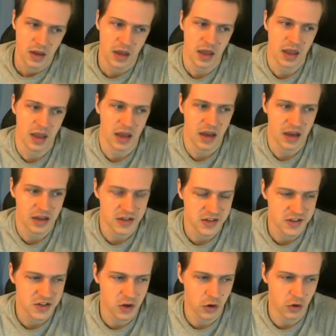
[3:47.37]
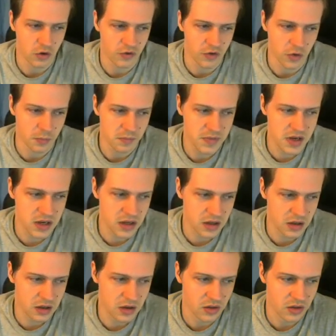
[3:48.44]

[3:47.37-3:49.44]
And so for me,